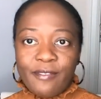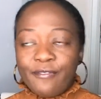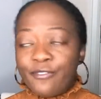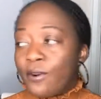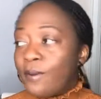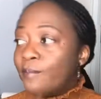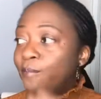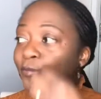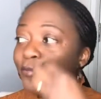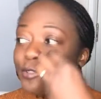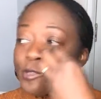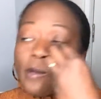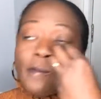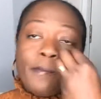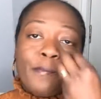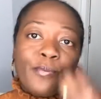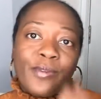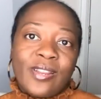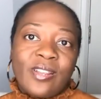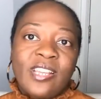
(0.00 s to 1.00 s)
from
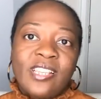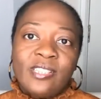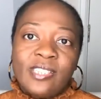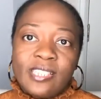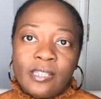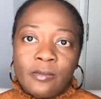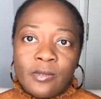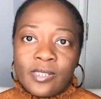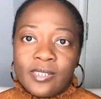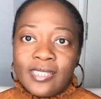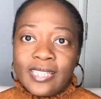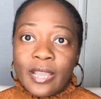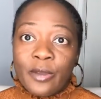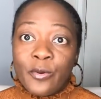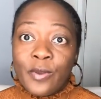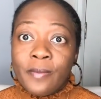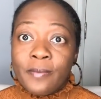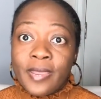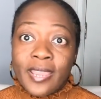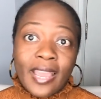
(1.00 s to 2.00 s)
some preconception that
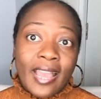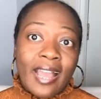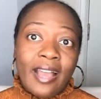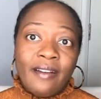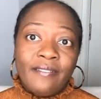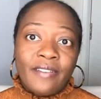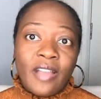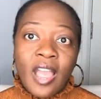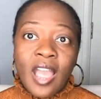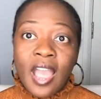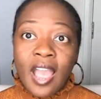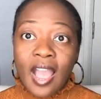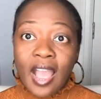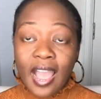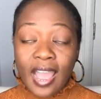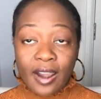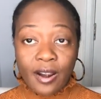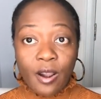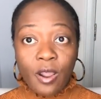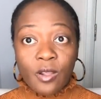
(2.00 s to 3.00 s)
we may have
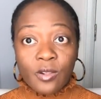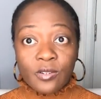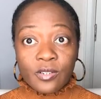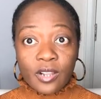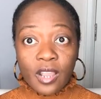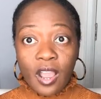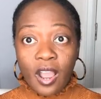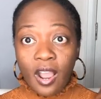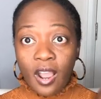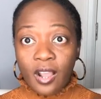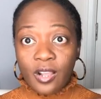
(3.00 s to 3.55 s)
around